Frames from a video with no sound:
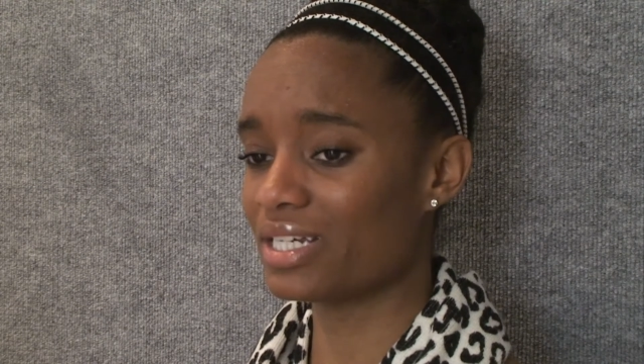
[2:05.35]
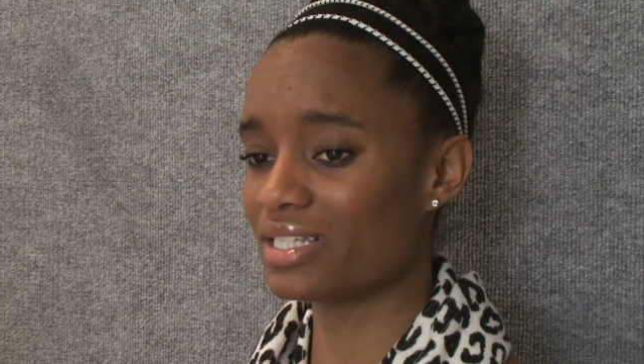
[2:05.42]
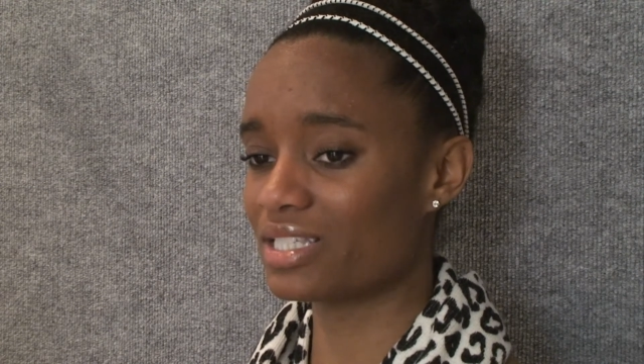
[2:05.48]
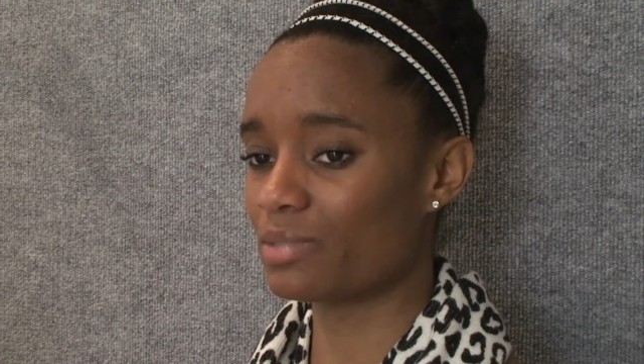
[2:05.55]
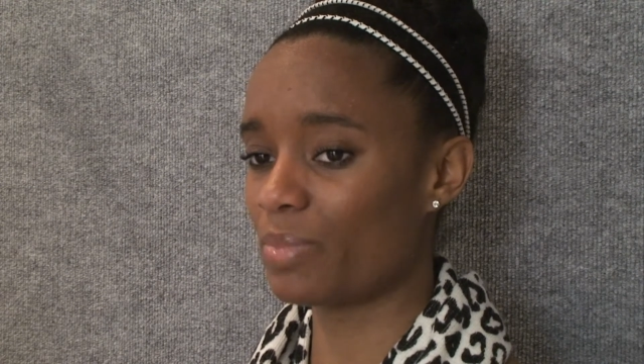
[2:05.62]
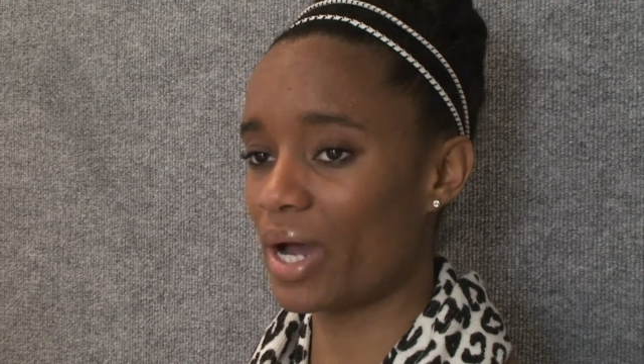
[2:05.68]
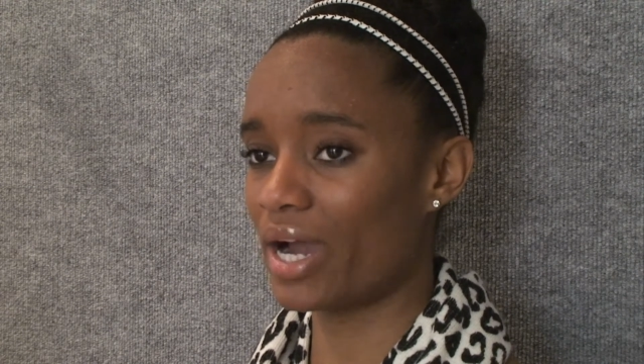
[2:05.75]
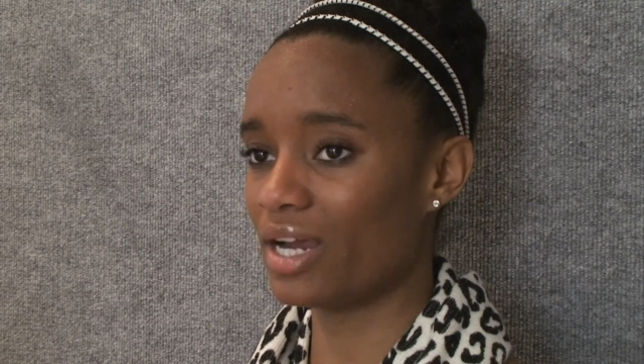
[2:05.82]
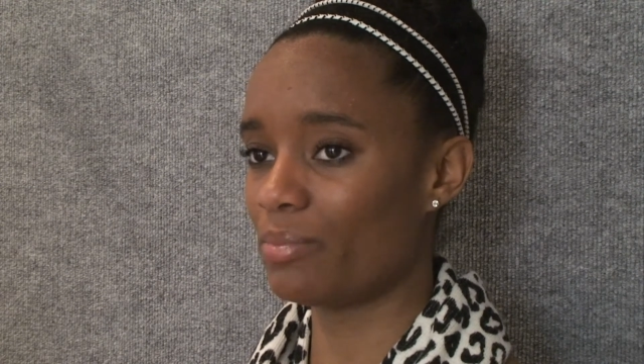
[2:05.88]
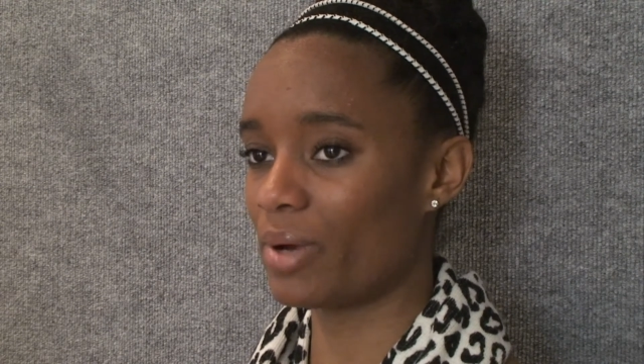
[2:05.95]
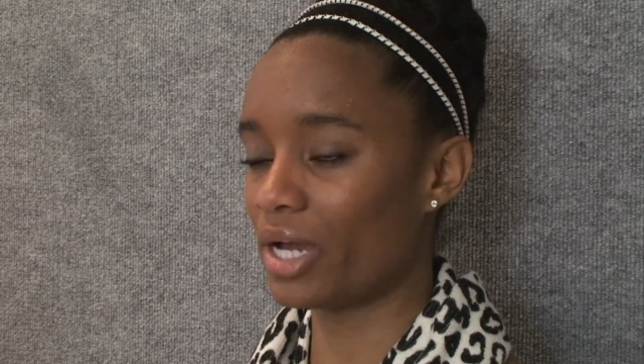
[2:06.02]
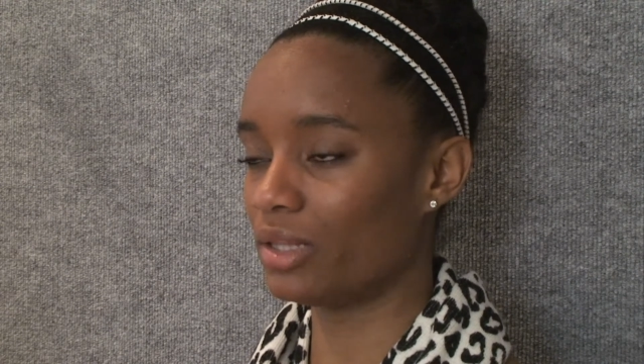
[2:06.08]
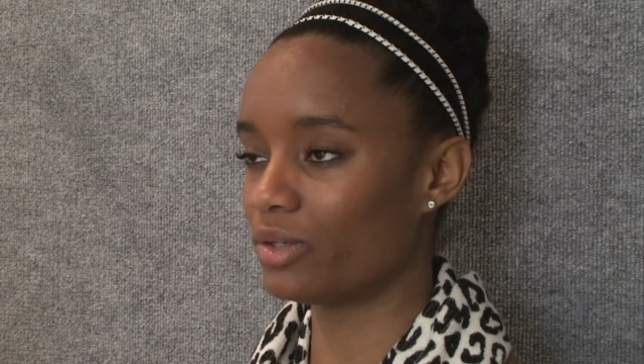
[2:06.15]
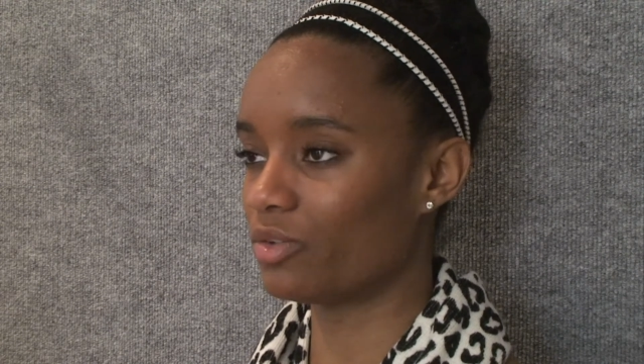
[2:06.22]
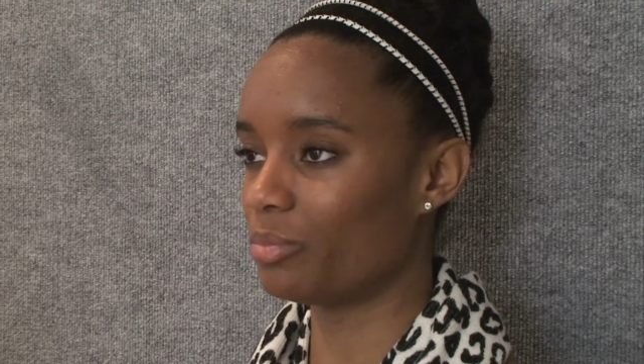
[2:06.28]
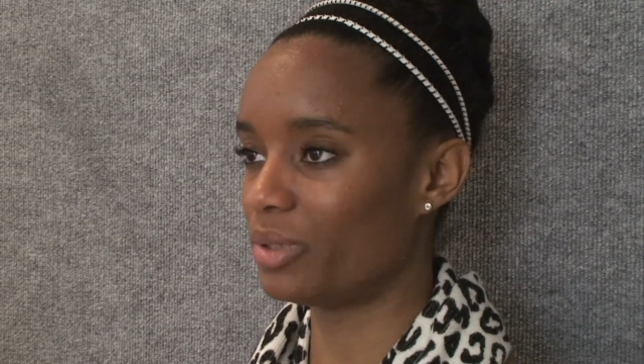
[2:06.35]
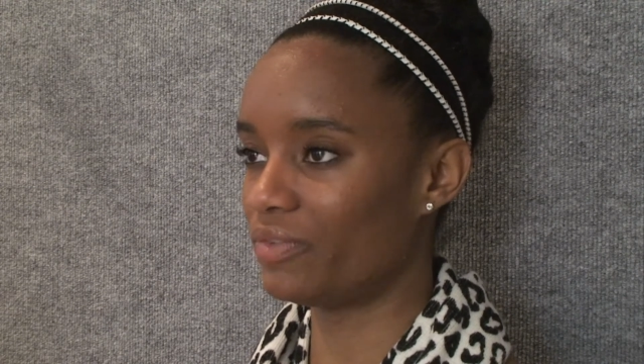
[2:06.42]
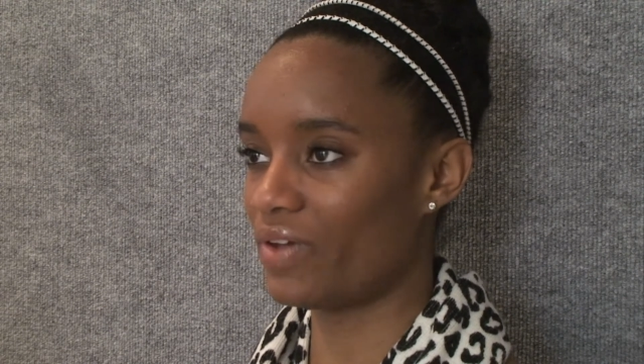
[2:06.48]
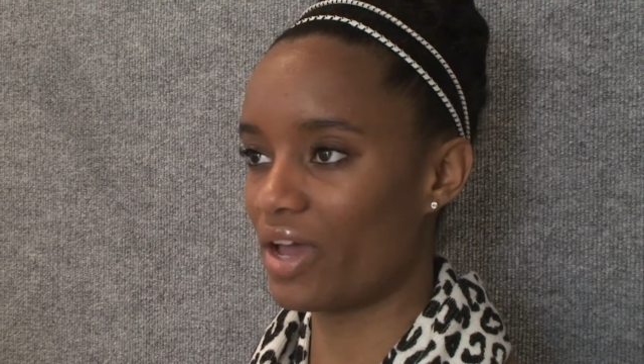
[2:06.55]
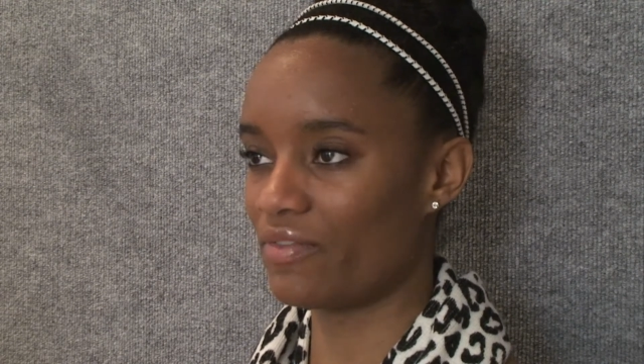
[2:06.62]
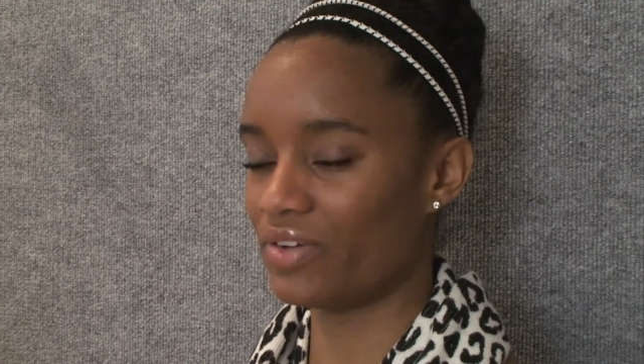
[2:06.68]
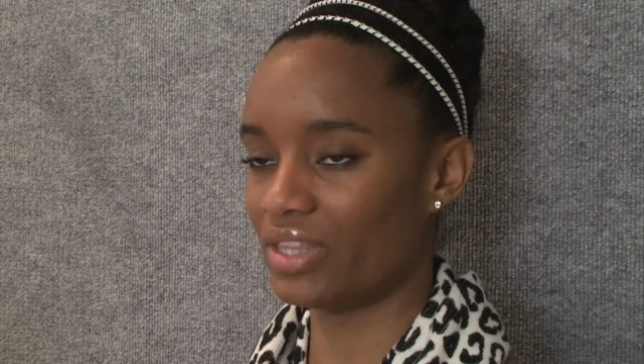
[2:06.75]
inspired by a little bit
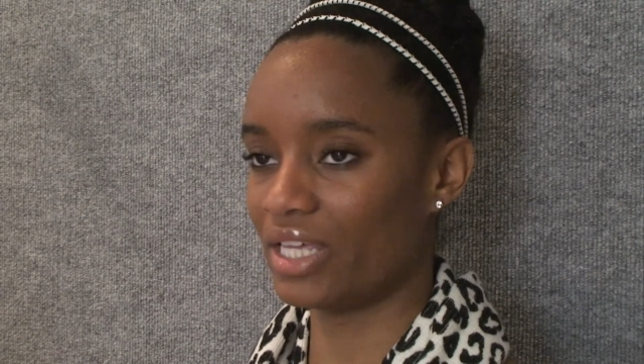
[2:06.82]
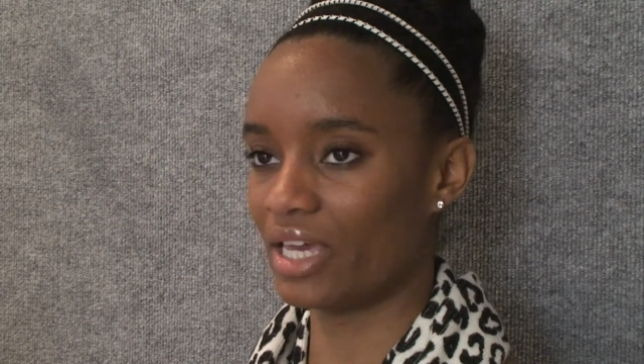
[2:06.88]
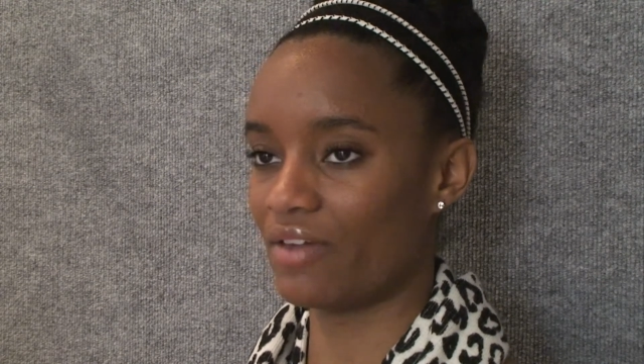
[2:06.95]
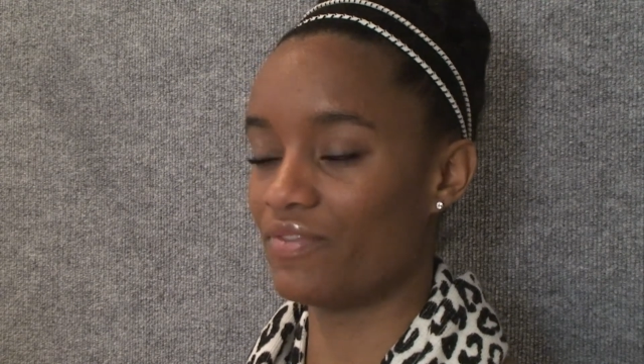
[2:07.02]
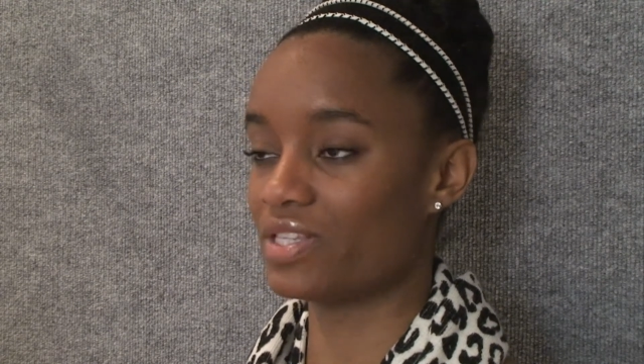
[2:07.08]
of everything.